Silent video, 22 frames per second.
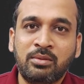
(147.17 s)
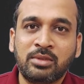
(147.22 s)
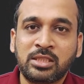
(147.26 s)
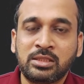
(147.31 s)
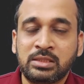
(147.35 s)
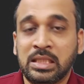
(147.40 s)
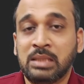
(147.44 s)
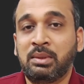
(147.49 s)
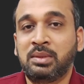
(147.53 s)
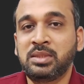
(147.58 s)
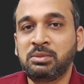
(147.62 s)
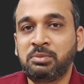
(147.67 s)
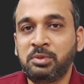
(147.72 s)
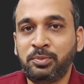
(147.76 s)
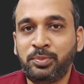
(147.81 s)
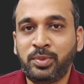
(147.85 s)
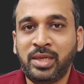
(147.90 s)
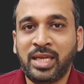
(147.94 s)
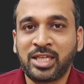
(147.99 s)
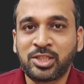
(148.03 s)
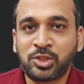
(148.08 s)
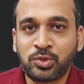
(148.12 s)
some of the
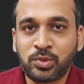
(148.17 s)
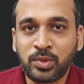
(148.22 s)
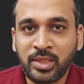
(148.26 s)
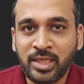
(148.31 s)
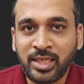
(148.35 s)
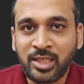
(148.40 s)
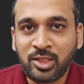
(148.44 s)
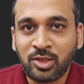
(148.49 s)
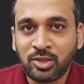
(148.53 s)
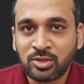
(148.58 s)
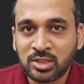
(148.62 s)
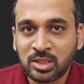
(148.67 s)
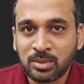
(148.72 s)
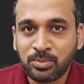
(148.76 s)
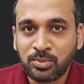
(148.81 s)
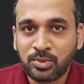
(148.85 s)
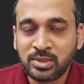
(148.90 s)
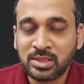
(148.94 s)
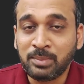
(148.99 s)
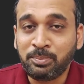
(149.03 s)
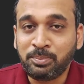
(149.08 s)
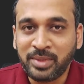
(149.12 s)
people actually talks
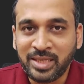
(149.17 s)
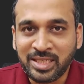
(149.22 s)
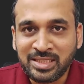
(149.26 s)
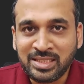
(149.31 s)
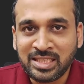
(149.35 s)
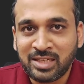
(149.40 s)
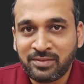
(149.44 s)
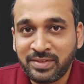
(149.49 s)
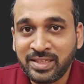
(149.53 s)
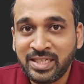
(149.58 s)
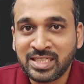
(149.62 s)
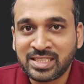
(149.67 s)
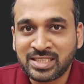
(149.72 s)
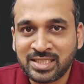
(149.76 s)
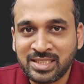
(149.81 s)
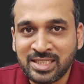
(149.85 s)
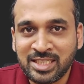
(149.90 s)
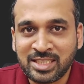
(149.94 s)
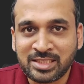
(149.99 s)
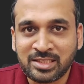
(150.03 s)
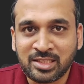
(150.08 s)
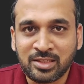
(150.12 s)
about the page navigation
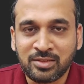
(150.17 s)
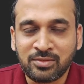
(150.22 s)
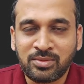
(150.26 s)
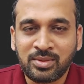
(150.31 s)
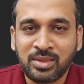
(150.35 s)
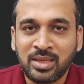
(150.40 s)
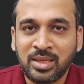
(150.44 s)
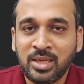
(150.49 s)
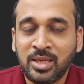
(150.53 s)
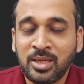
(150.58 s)
itself.